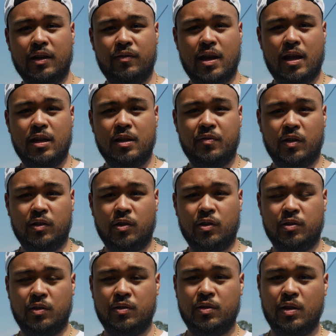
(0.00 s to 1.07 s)
of the ND filter.
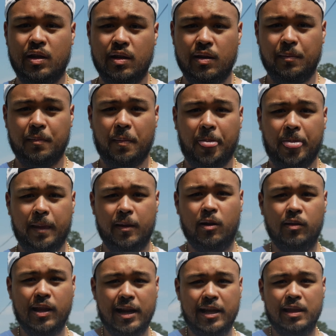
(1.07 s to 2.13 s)
This is the, you
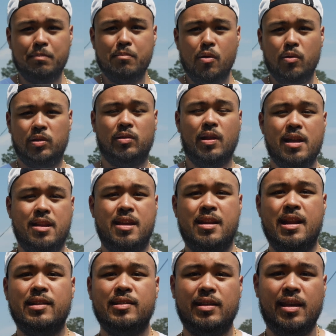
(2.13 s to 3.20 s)
know, letting the most light in
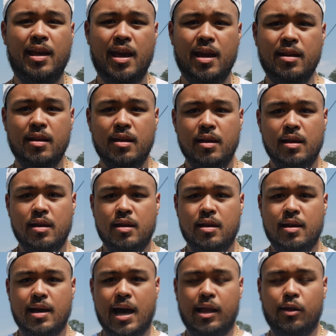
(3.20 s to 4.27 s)
as it can.
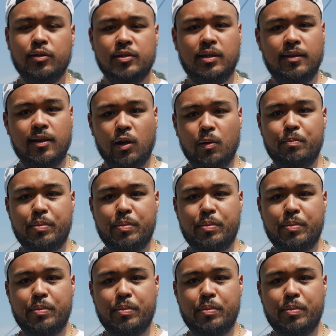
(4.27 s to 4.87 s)
It looks a little